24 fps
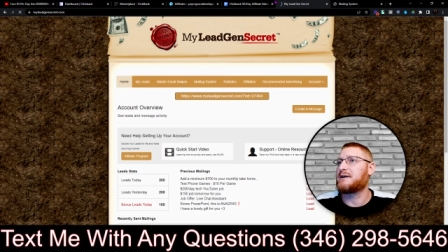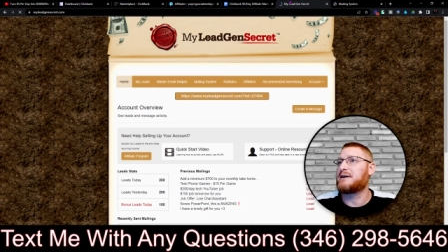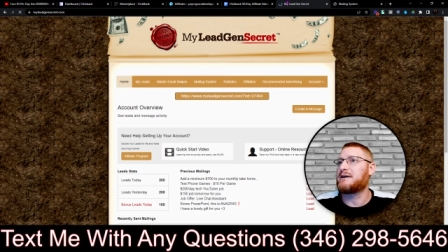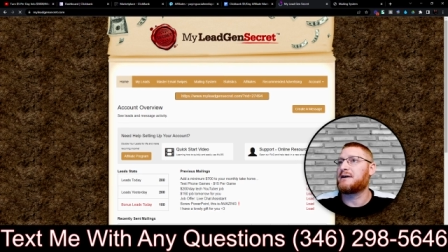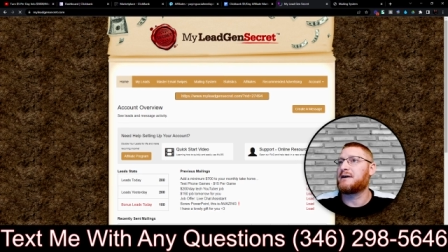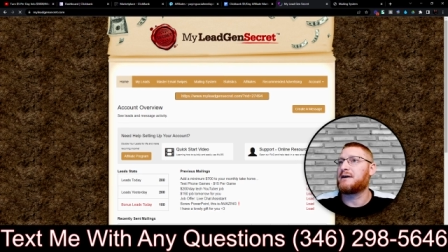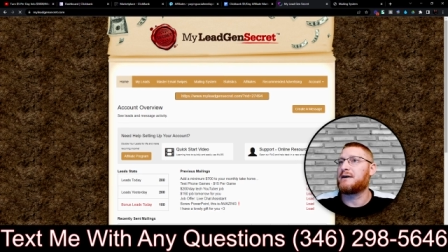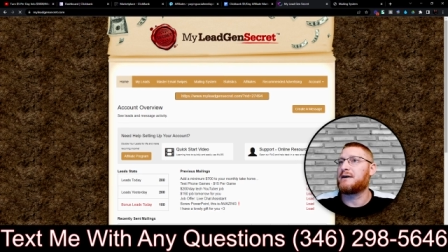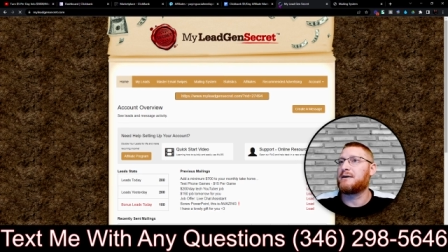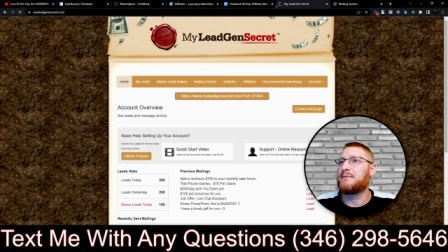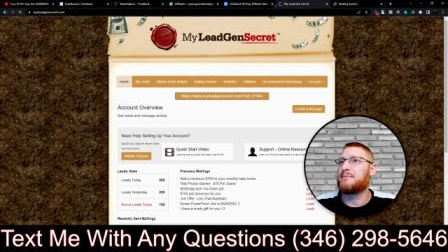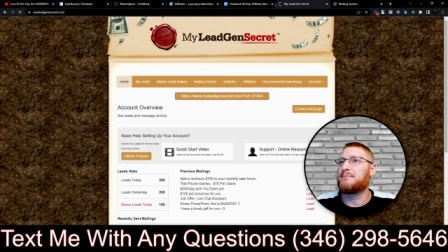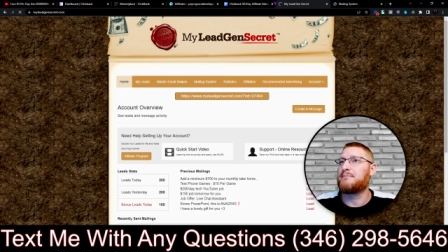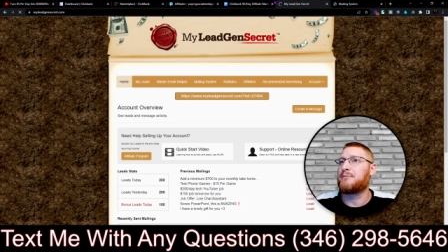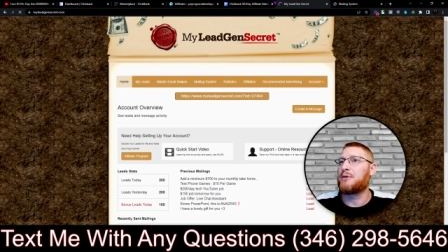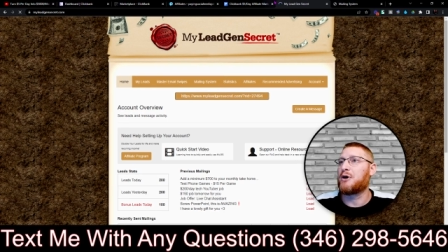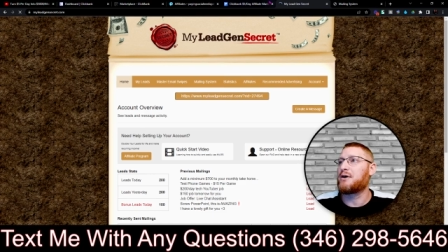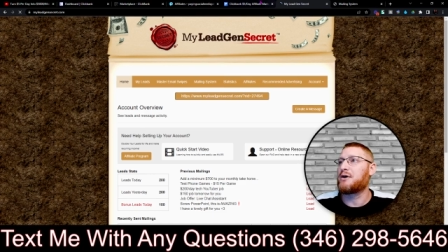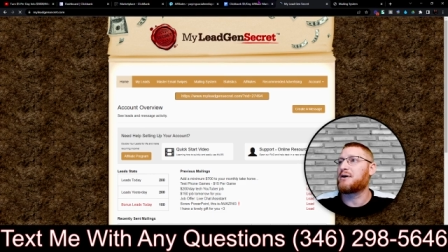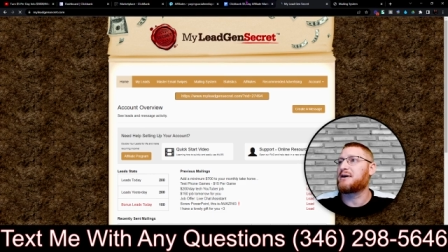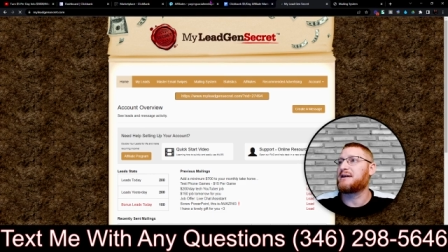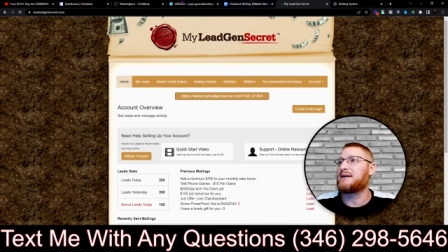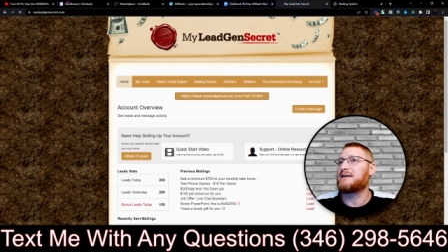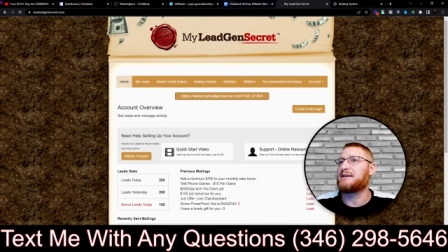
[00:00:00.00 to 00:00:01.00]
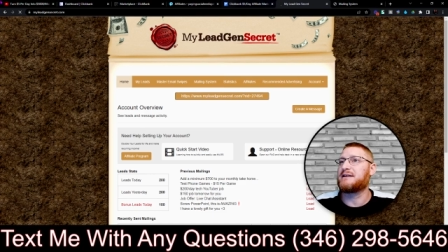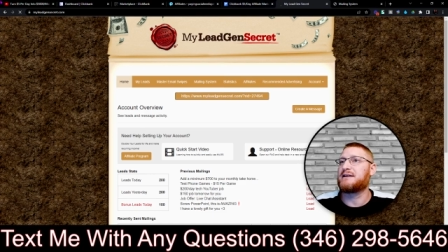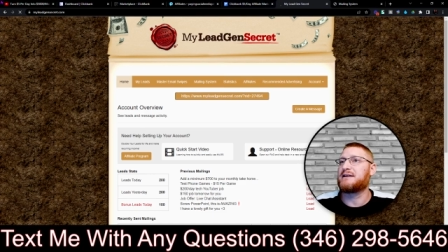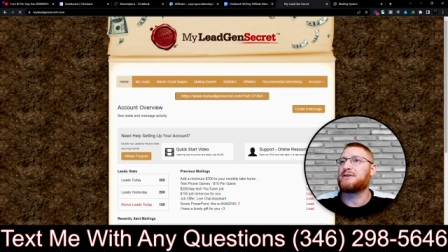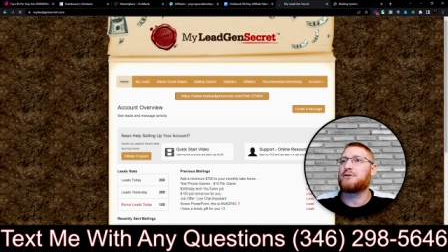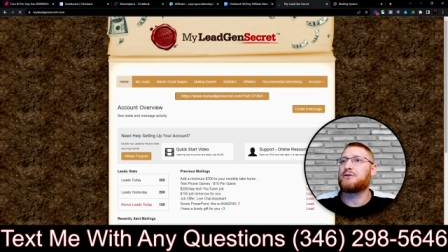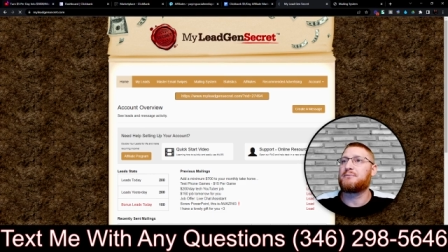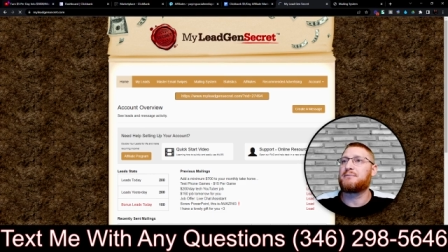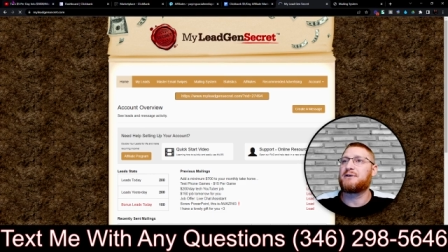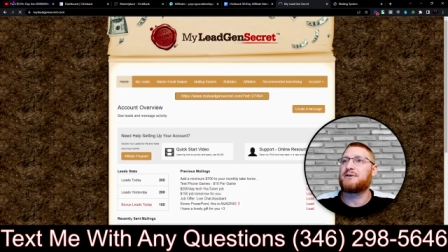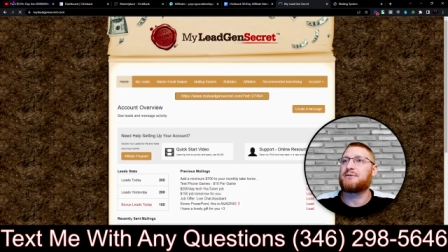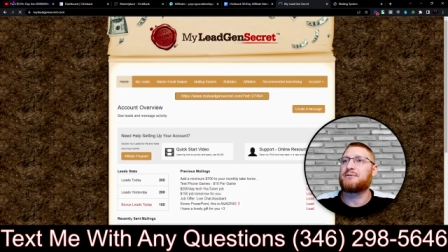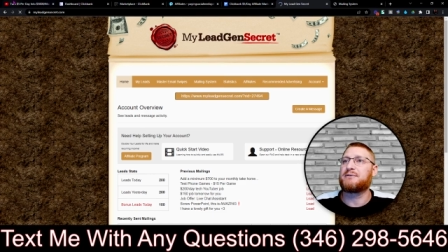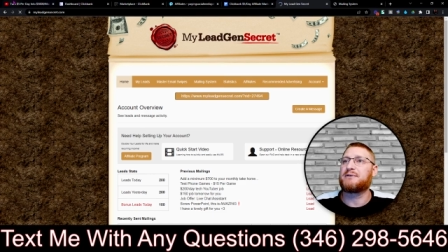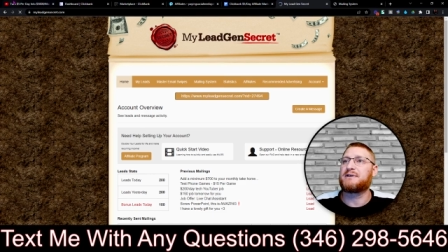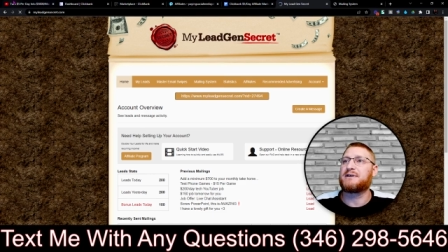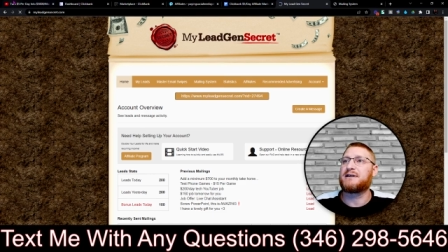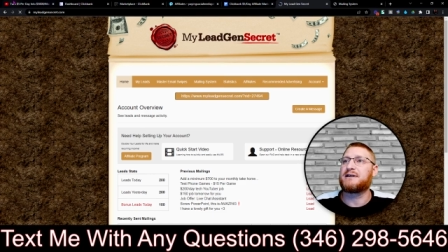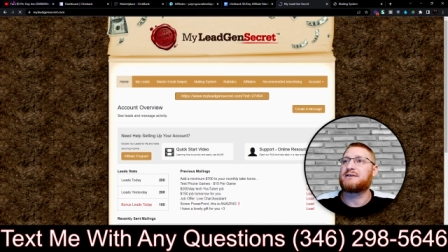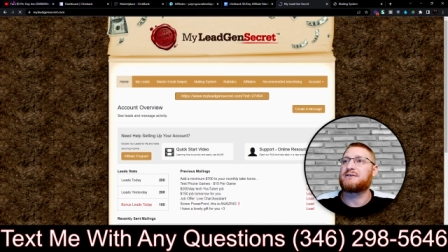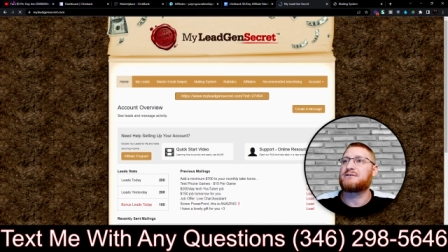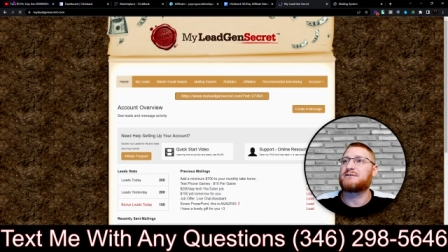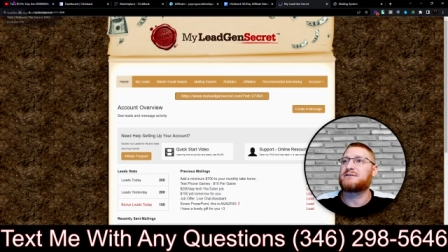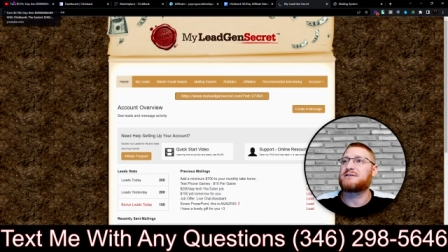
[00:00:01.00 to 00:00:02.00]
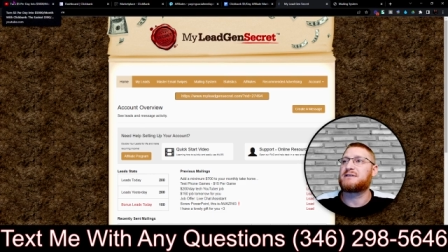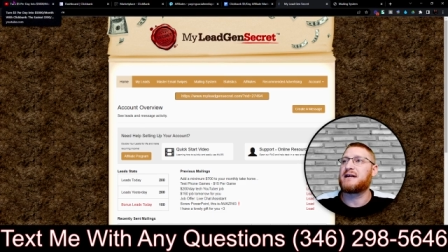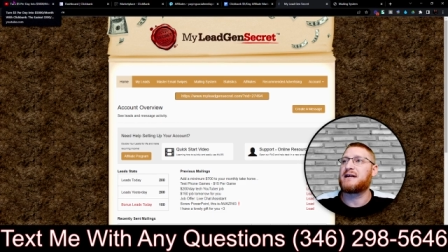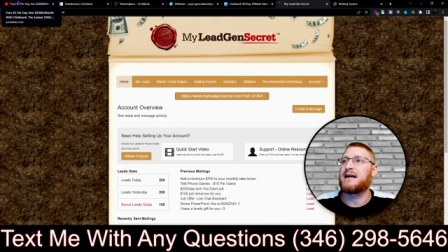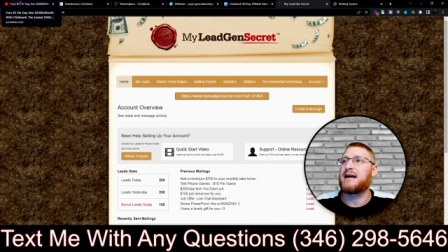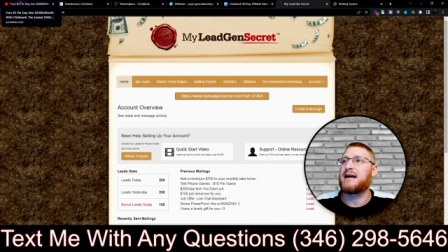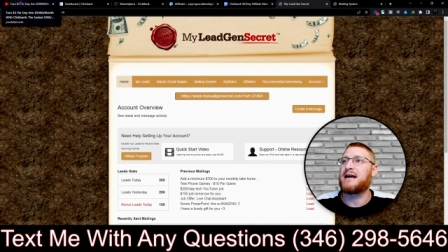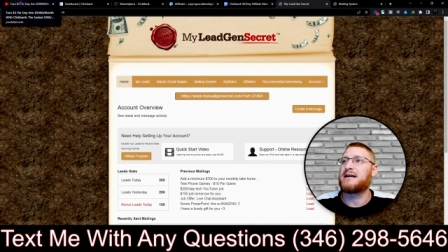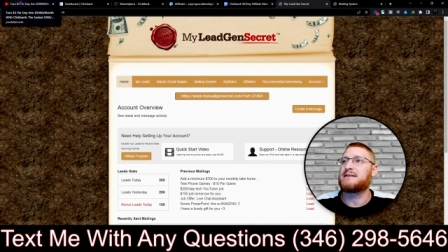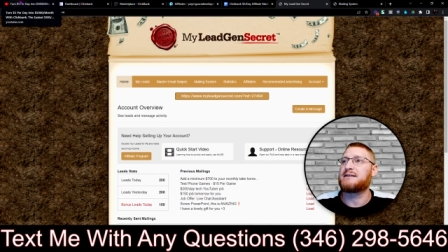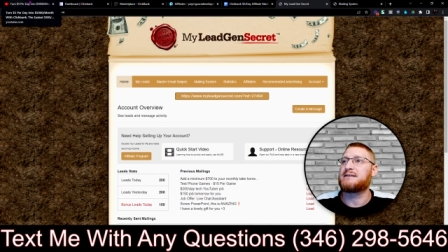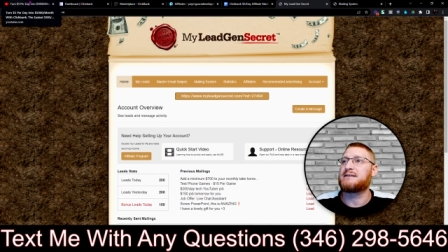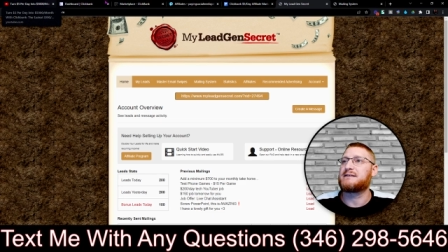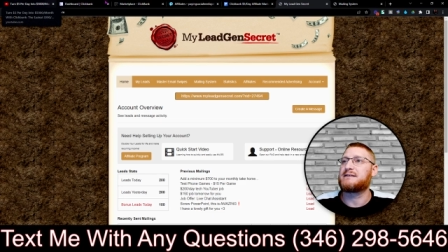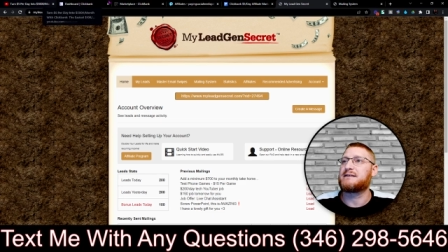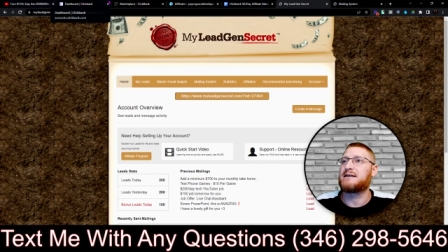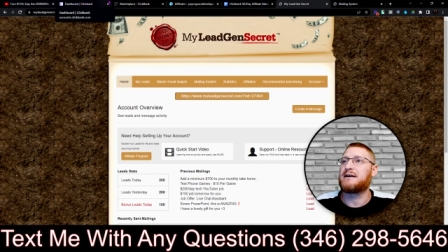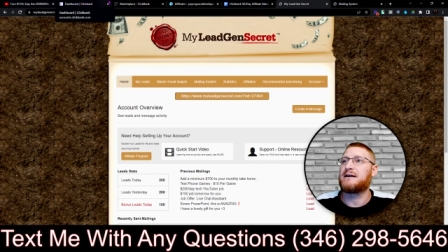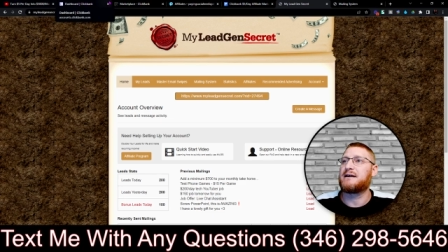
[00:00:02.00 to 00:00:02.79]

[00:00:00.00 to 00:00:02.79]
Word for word: marketing that nobody really understands.